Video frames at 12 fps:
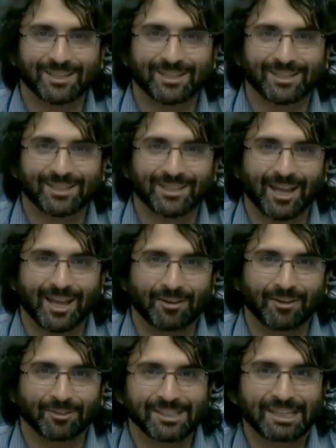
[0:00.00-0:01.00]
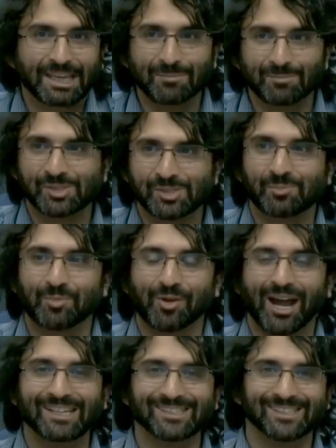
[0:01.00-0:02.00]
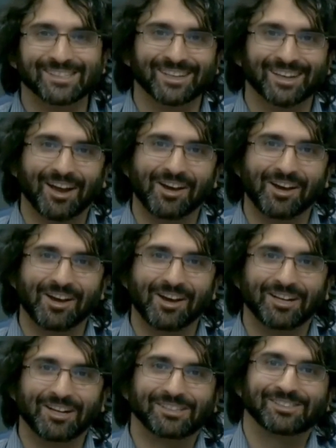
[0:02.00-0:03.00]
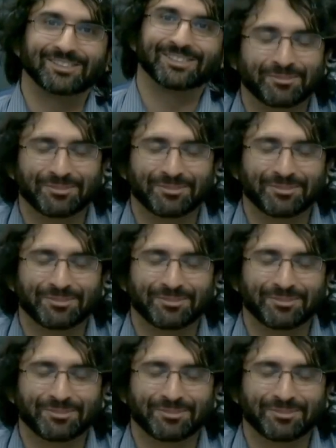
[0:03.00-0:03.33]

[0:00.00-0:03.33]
how the galaxy keeps surprising us in terms of the